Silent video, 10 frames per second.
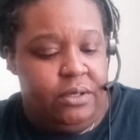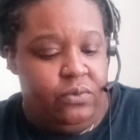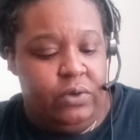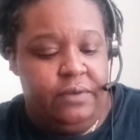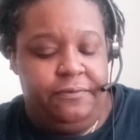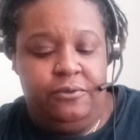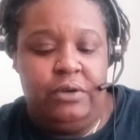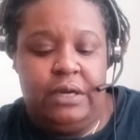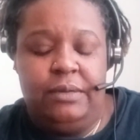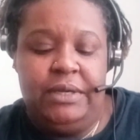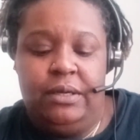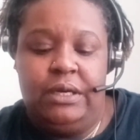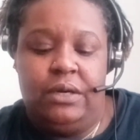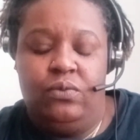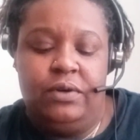One flew out. Let me get
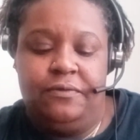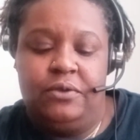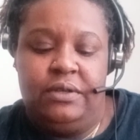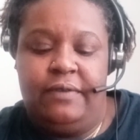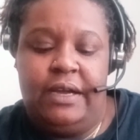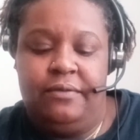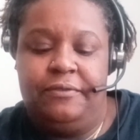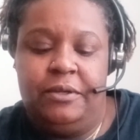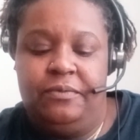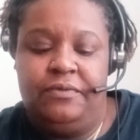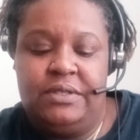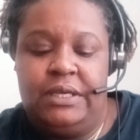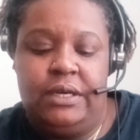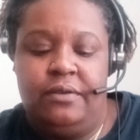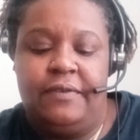another one for Divine Fem. to
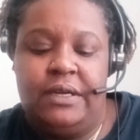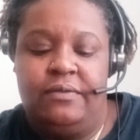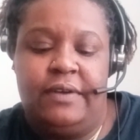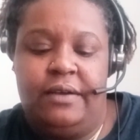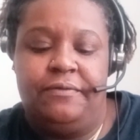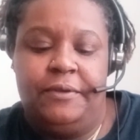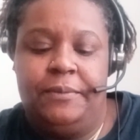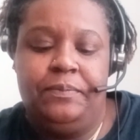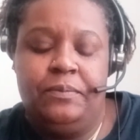clarify Divine Fem.